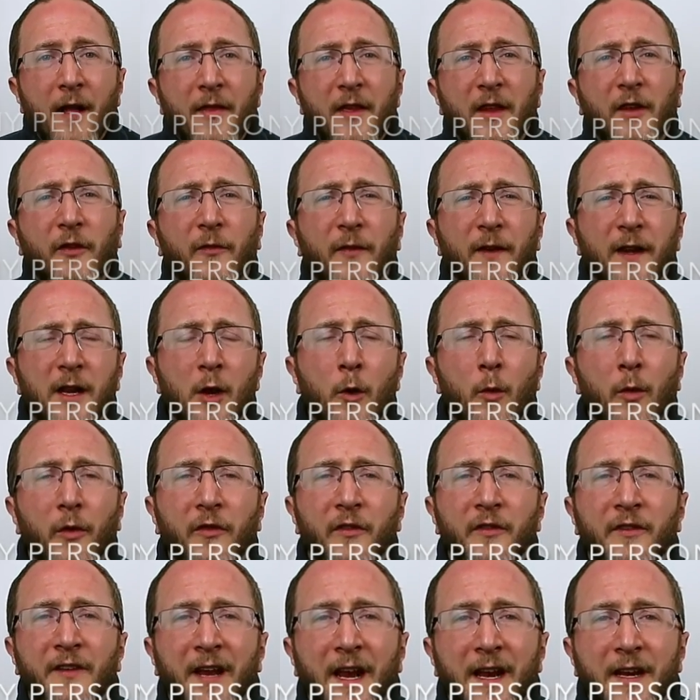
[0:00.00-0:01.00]
This video
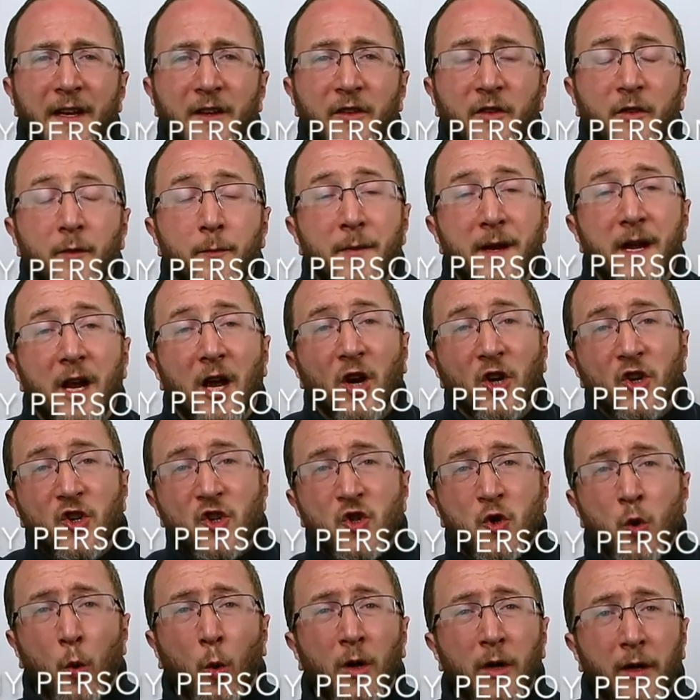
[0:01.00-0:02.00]
was intended to be a
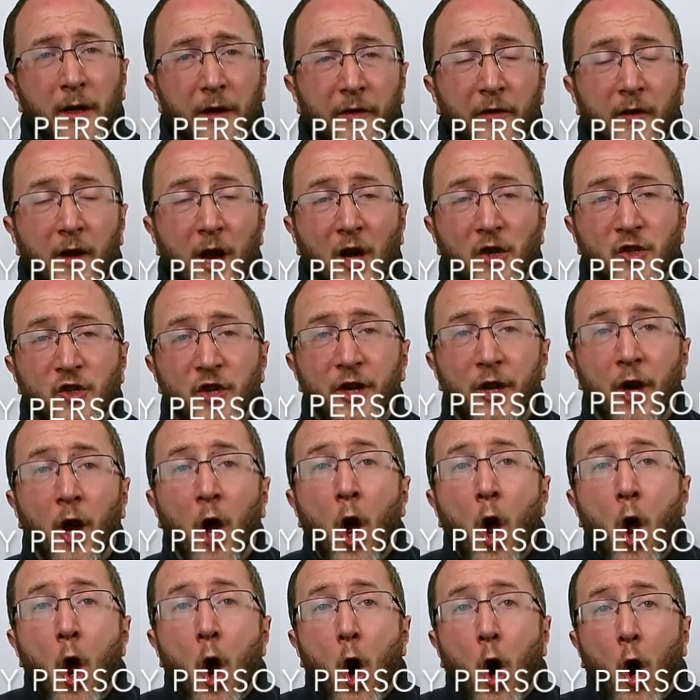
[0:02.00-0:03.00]
short
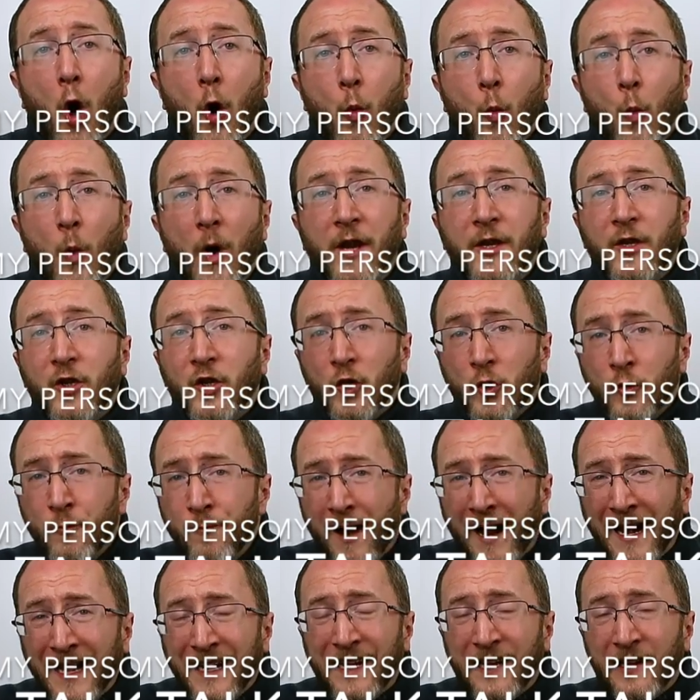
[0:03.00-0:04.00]
discussion on when you
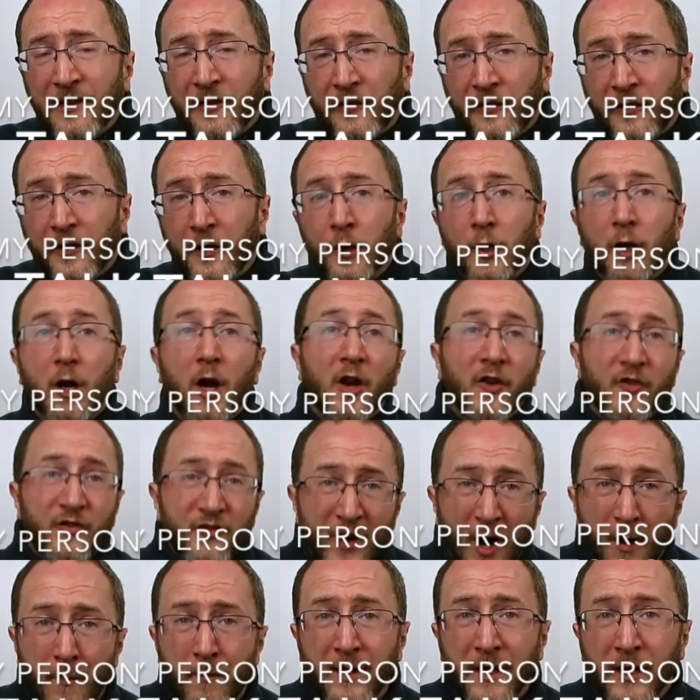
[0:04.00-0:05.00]
might consider
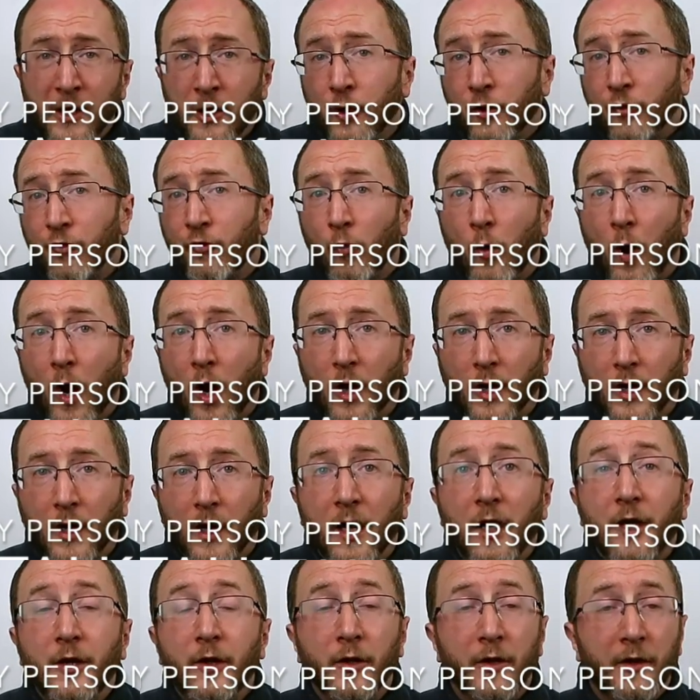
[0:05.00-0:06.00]
dumping your drug,
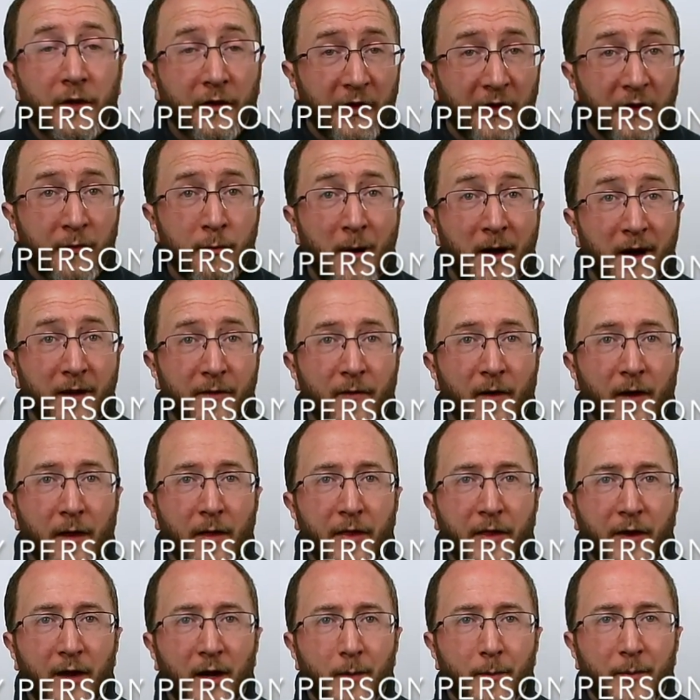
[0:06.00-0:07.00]
your
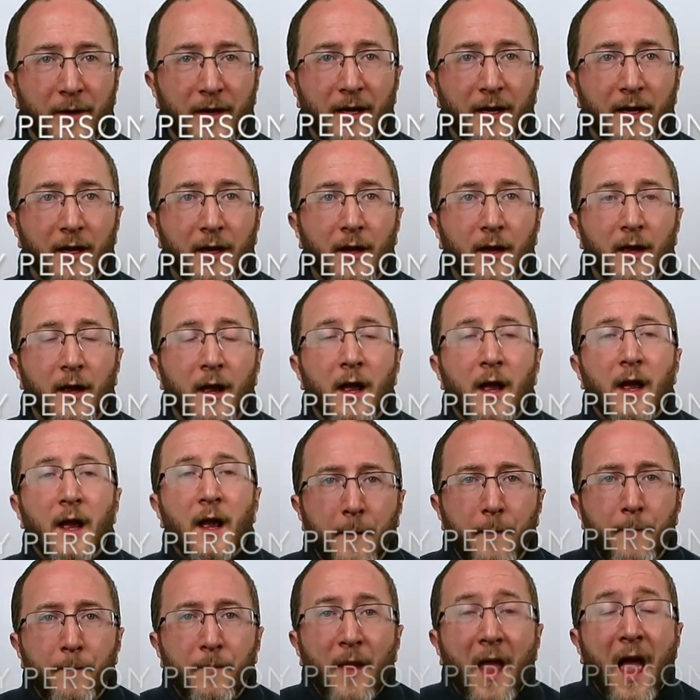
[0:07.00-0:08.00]
disease-modifying therapy.
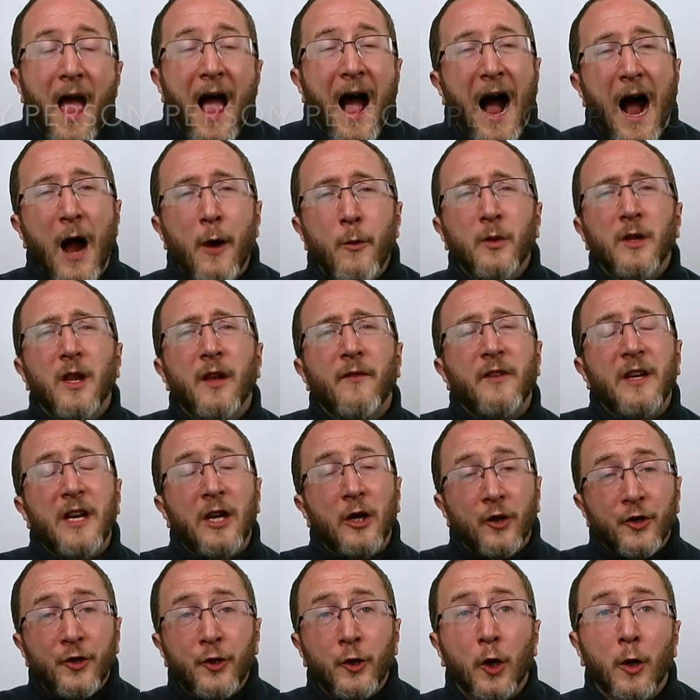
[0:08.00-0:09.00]
I would love to
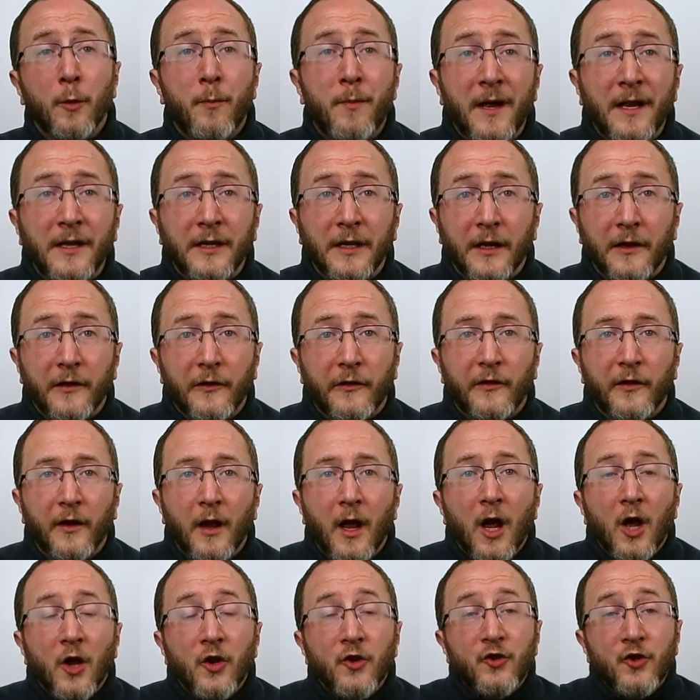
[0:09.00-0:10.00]
hear your opinions.
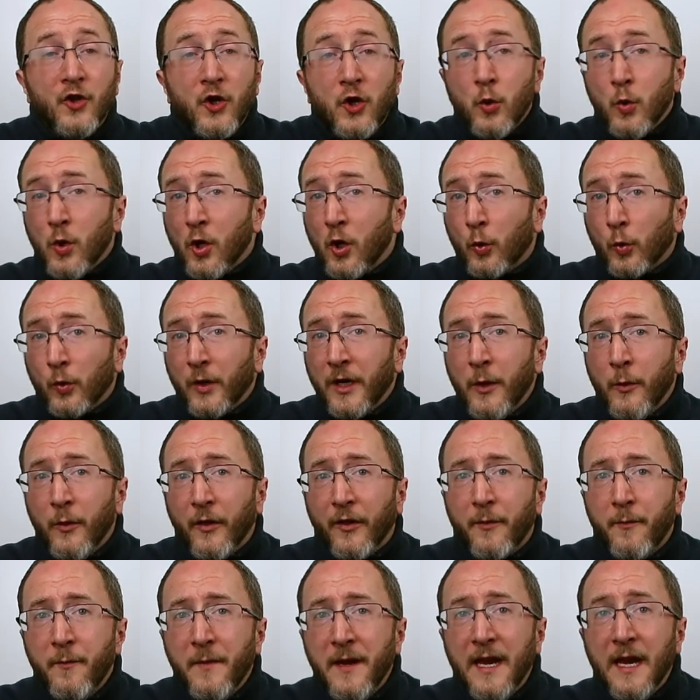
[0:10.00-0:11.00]
Do you agree
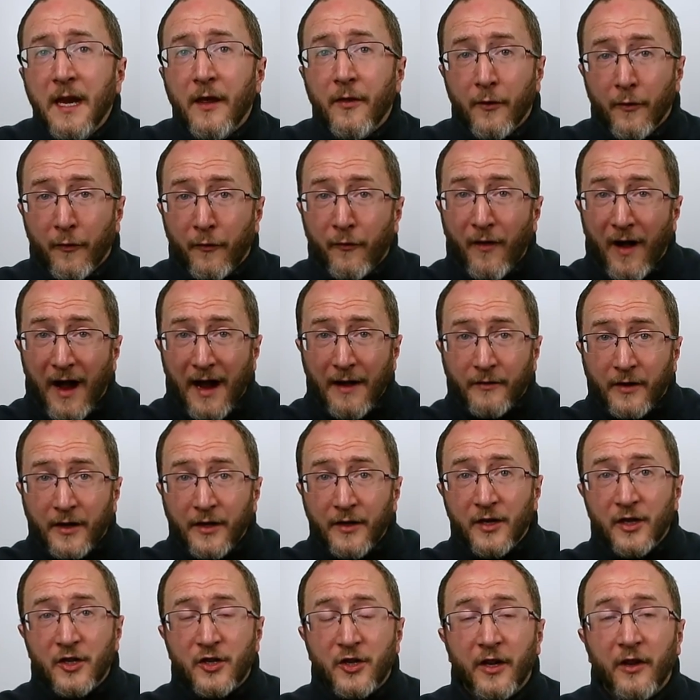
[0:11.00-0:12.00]
with me in the five
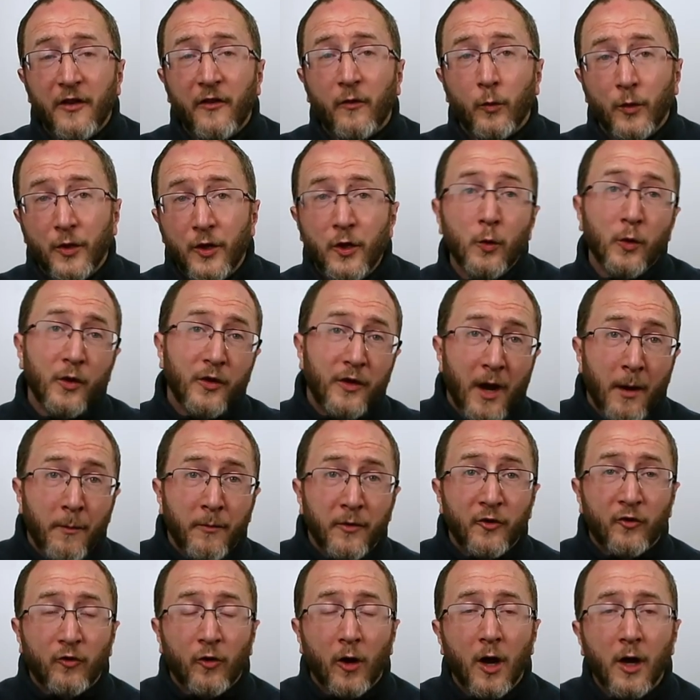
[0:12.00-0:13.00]
conditions when you would
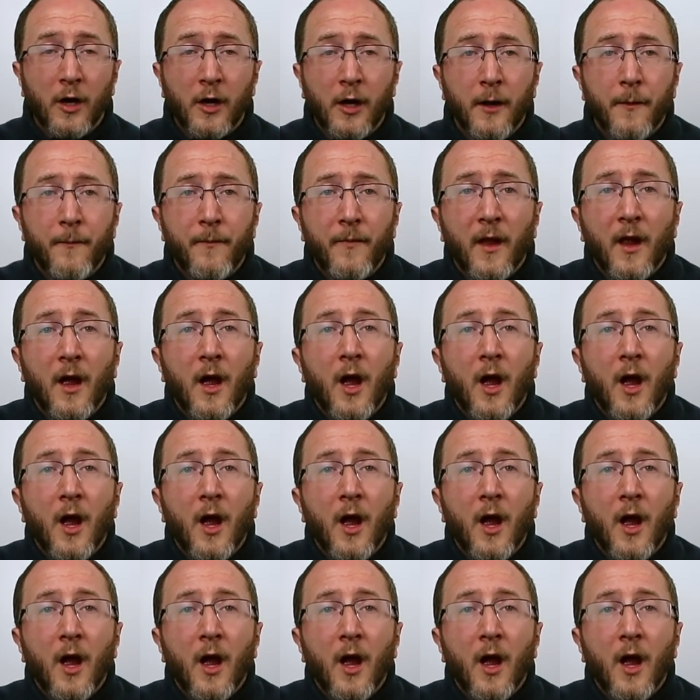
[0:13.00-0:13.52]
dump a drug?